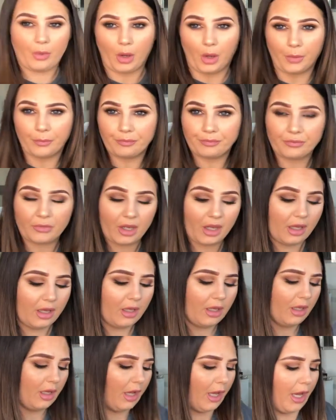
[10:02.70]
pot.
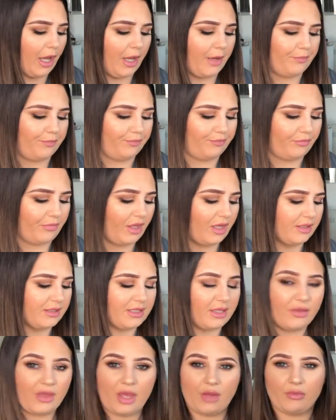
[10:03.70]

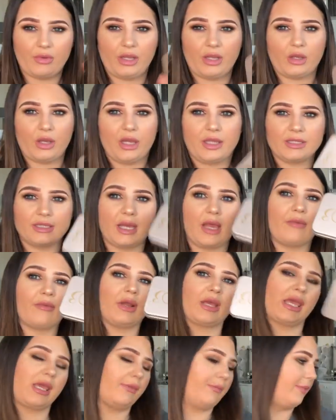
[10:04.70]
So they're really good to have,
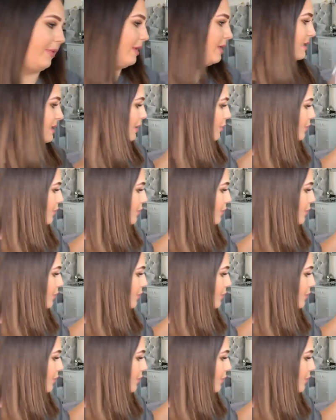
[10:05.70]
and I keep them in this